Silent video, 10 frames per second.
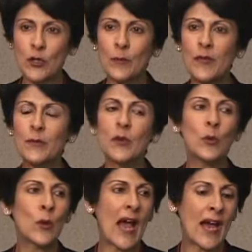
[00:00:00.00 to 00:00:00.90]
You know, people
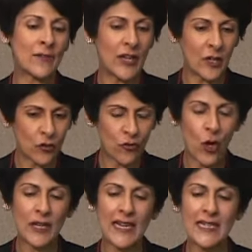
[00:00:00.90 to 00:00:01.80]
who have a
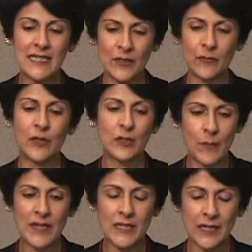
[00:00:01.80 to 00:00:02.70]
chronic, severe
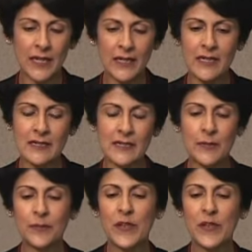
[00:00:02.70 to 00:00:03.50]
mental illness,